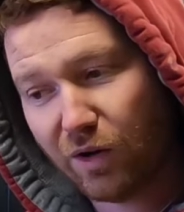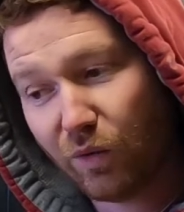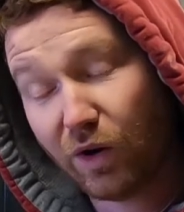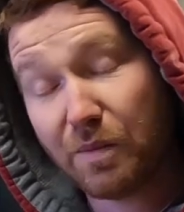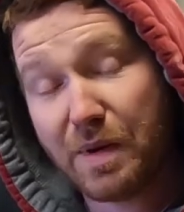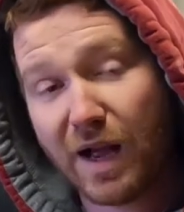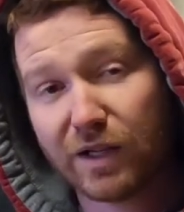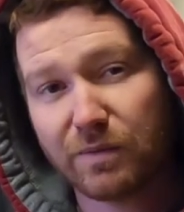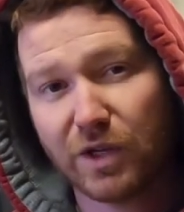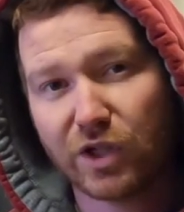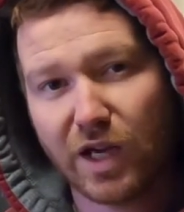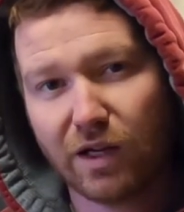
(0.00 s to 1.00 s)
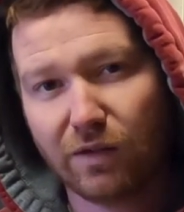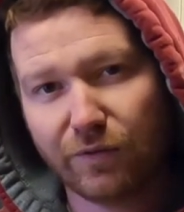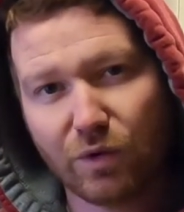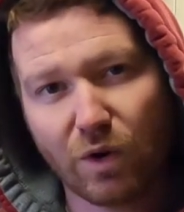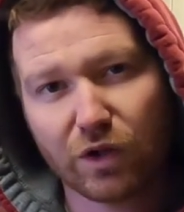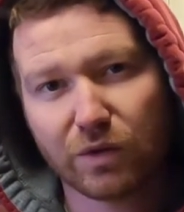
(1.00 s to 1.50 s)
welcome back to my channel if
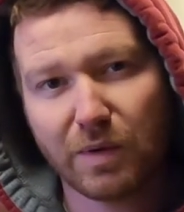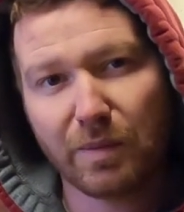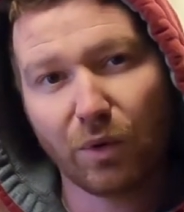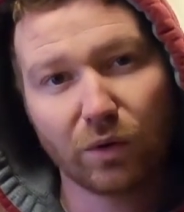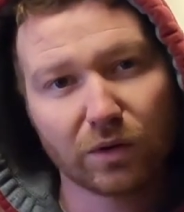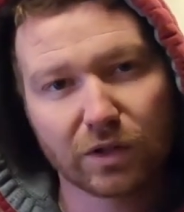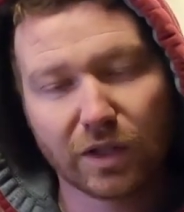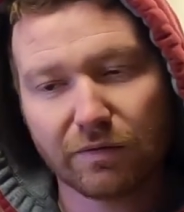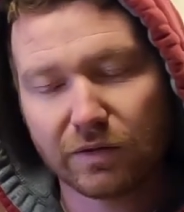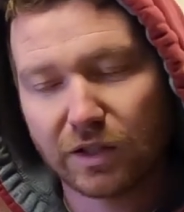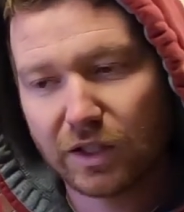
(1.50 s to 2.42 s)
you watched my bowler stuff.